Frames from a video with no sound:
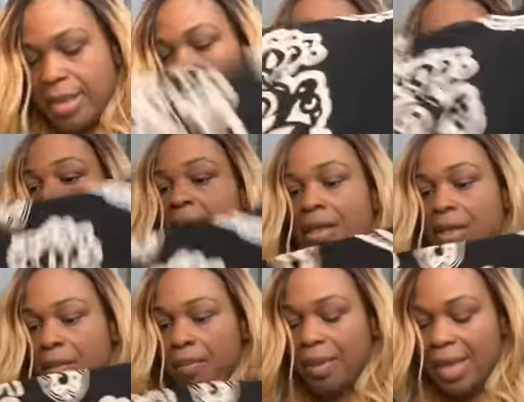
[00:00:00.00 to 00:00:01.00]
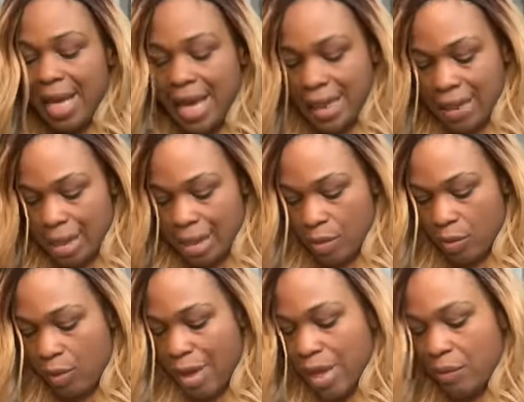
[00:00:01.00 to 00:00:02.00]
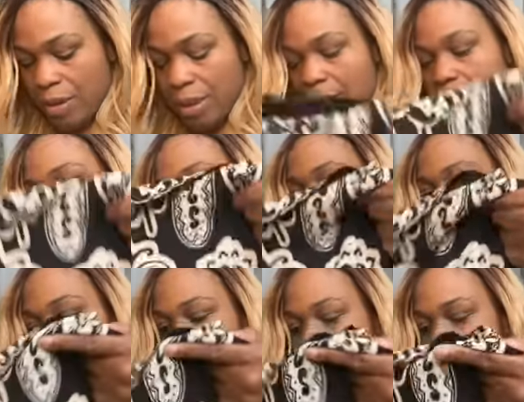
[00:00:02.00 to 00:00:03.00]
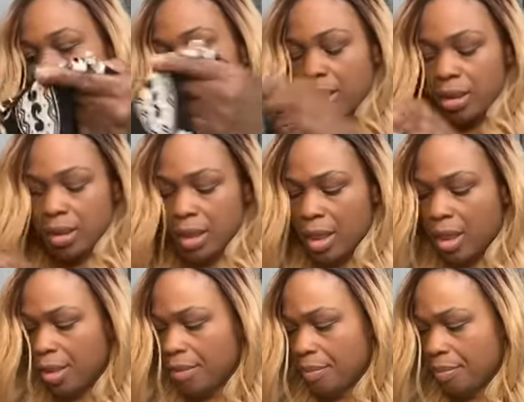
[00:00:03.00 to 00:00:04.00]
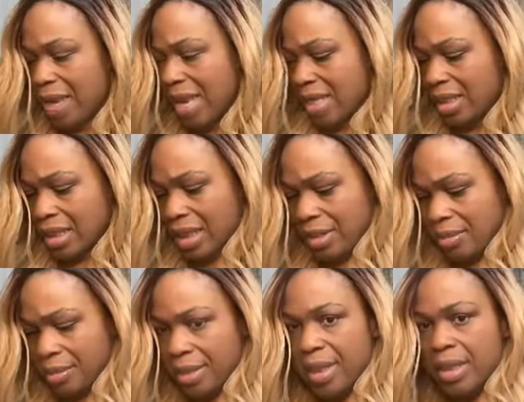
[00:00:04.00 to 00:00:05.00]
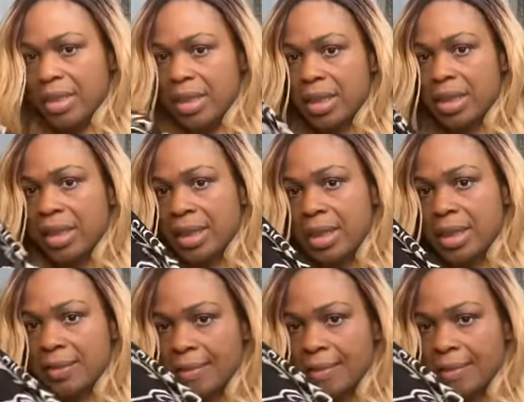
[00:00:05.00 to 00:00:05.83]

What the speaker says: this other black and white one up with this paisley prints.